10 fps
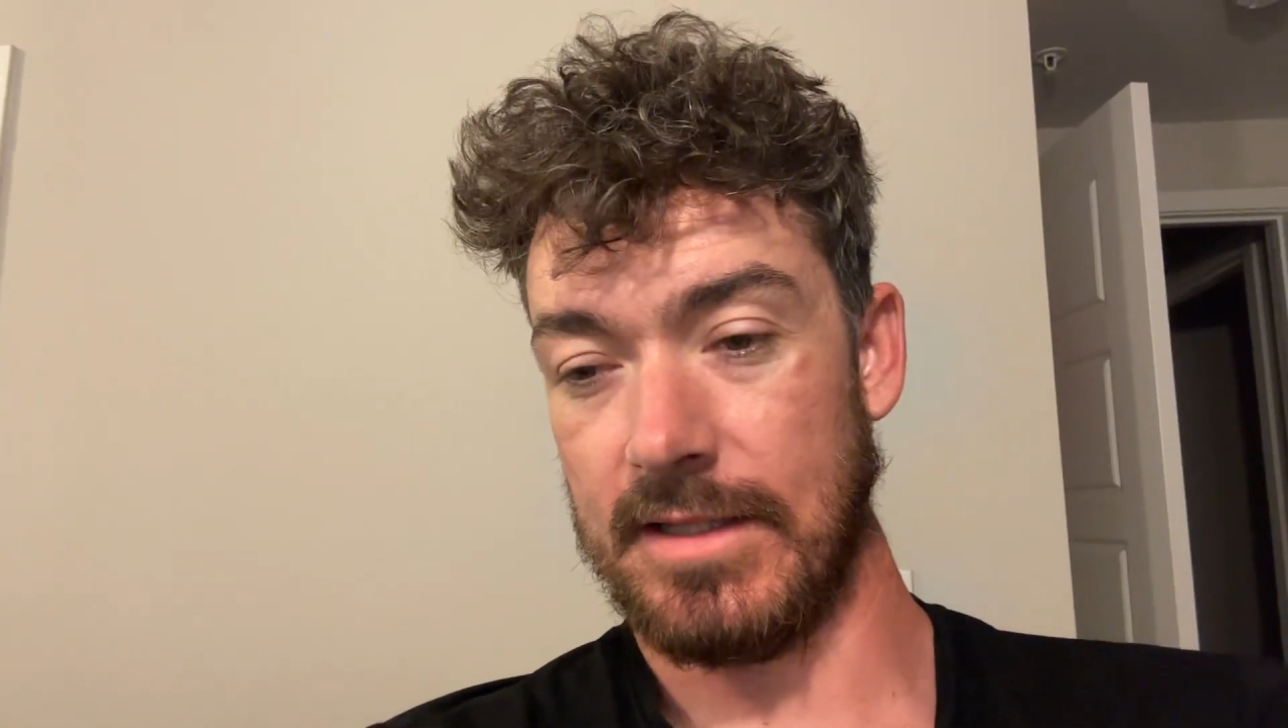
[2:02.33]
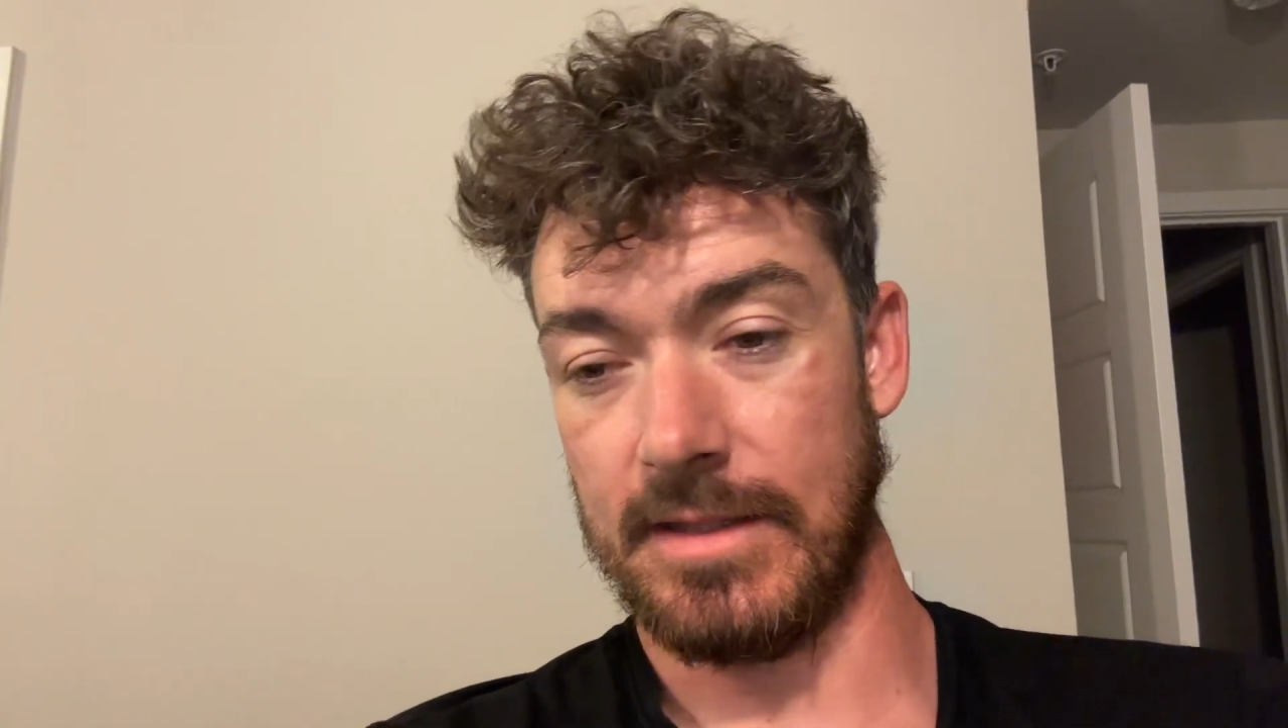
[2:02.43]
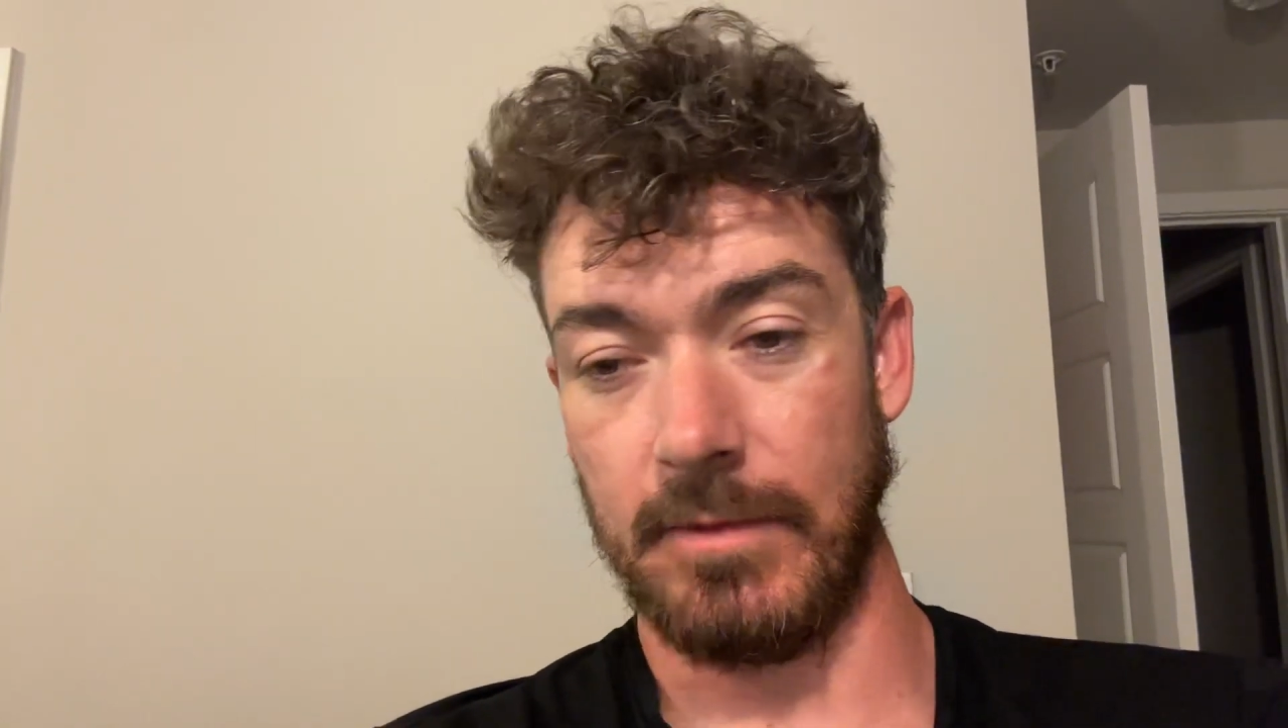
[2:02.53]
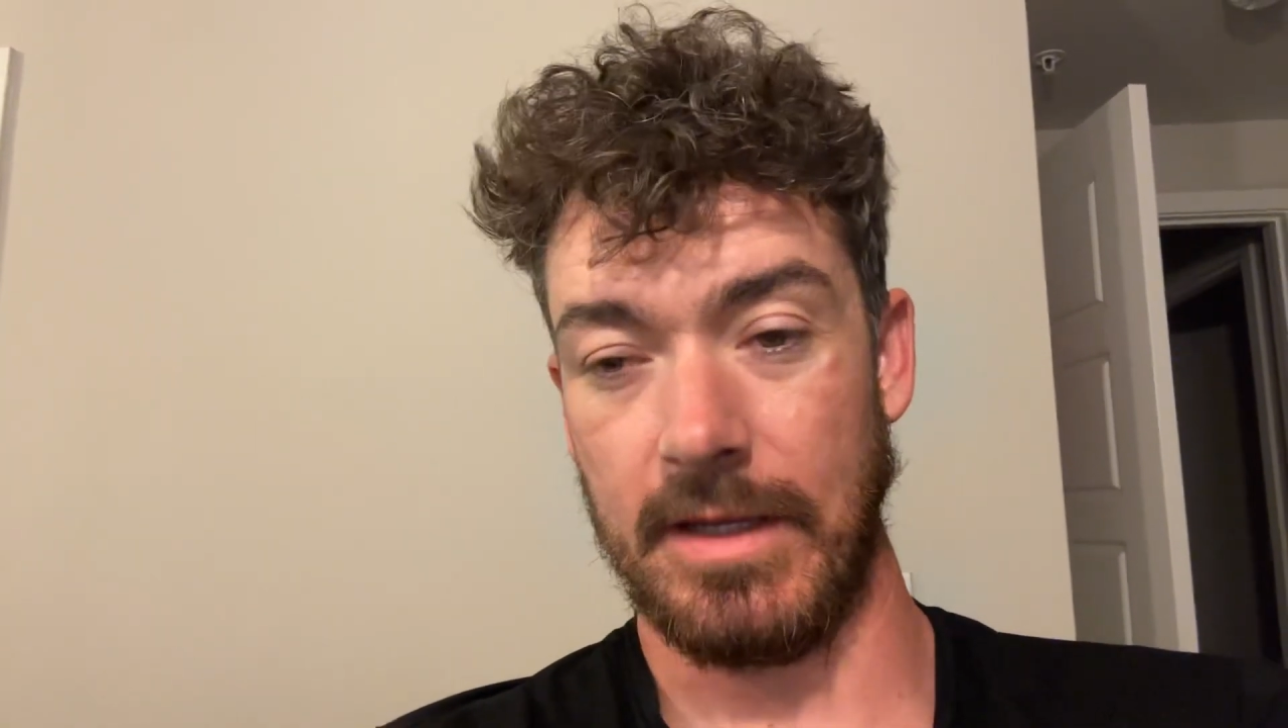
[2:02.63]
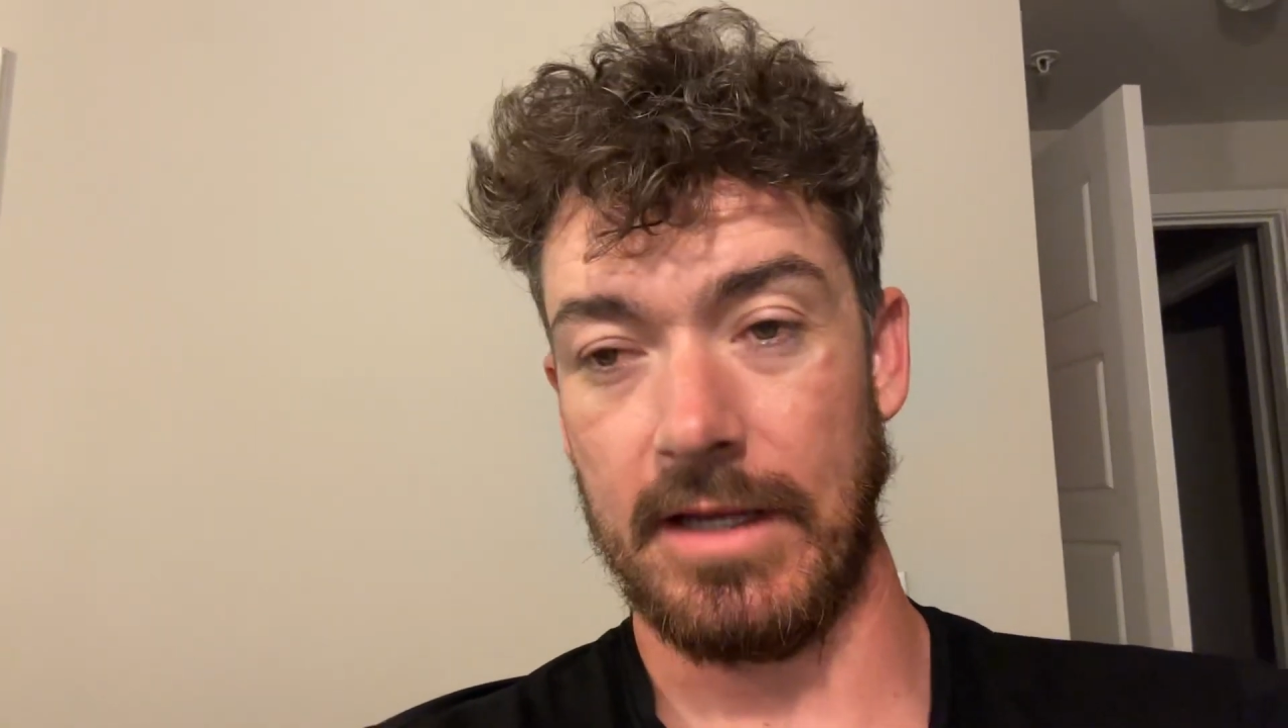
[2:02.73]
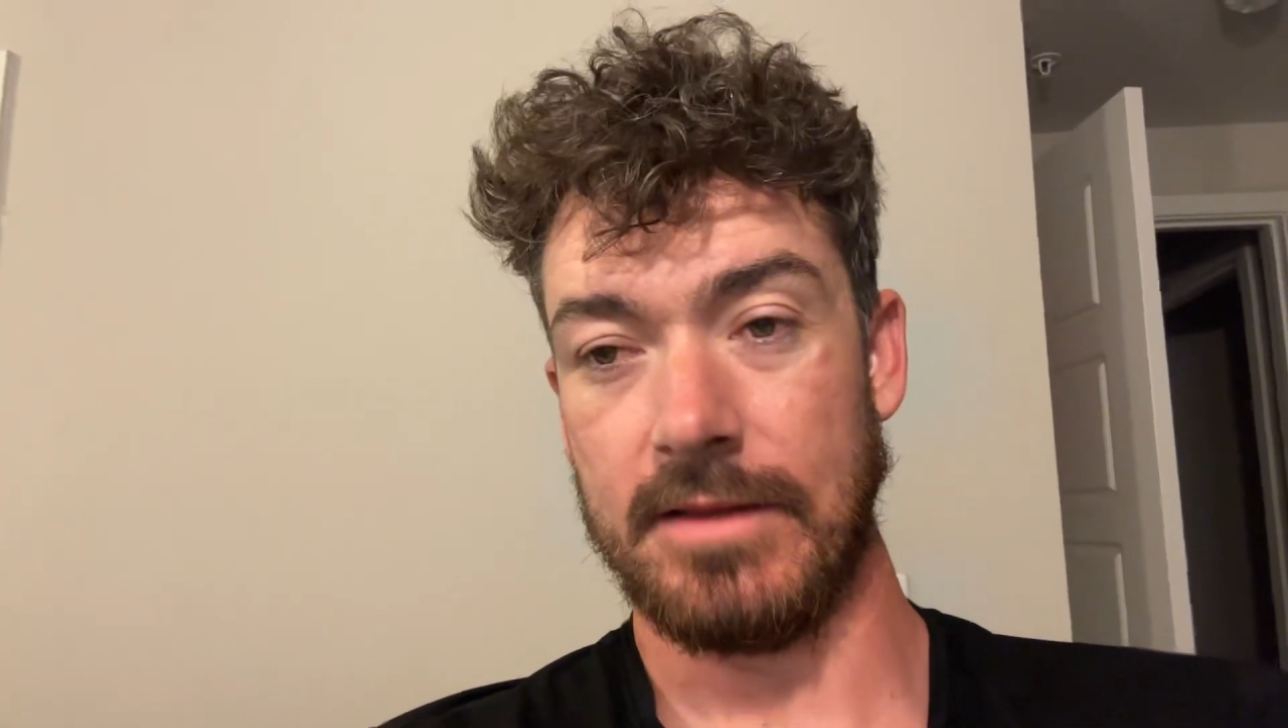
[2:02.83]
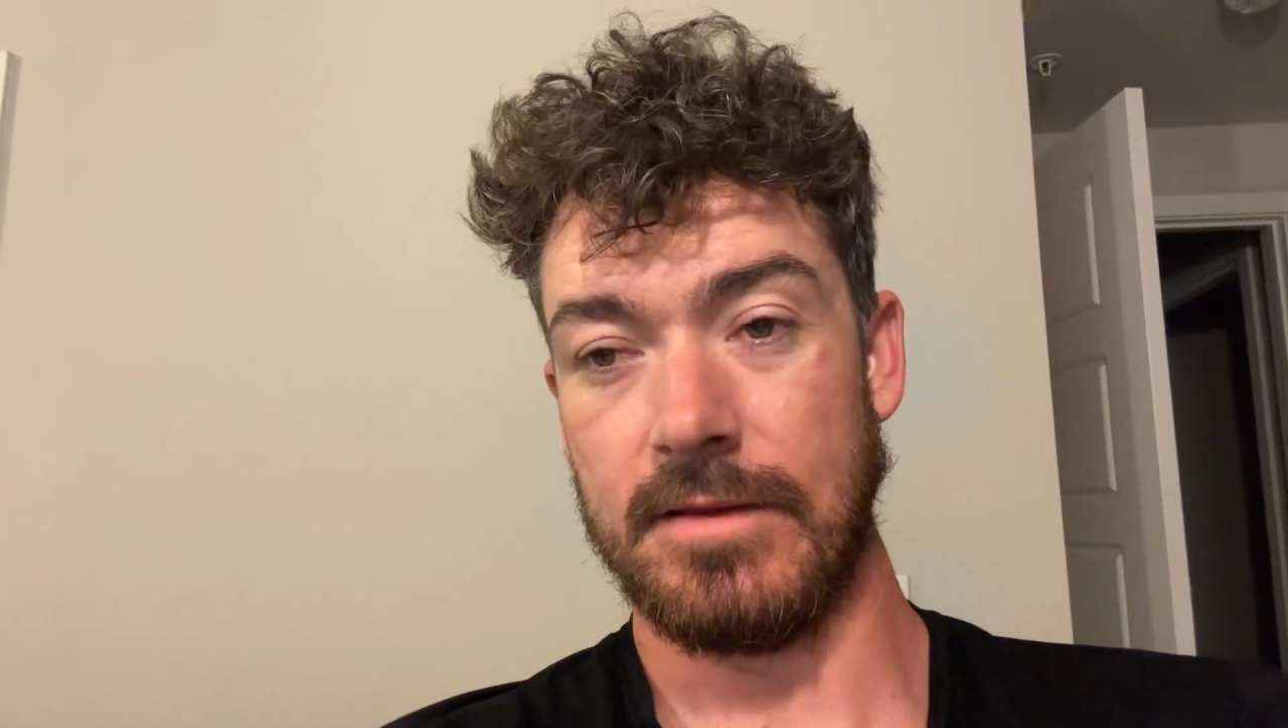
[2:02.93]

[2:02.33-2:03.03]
and then we got